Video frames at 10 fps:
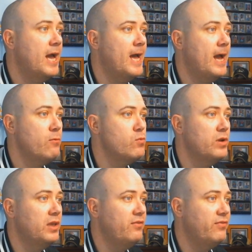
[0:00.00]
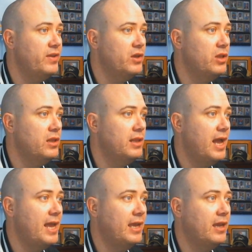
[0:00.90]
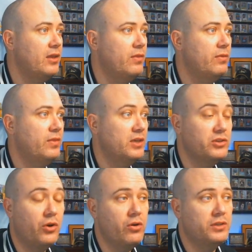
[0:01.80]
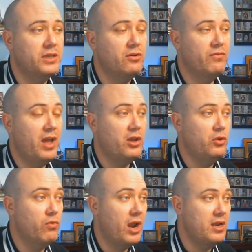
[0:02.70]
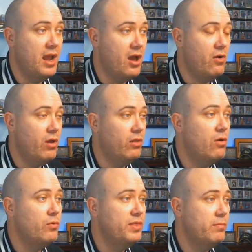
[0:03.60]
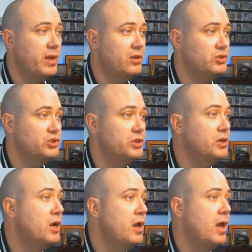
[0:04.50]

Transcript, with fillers: Uh, I really feel like this card is undervalued right now, along with the Bellinger.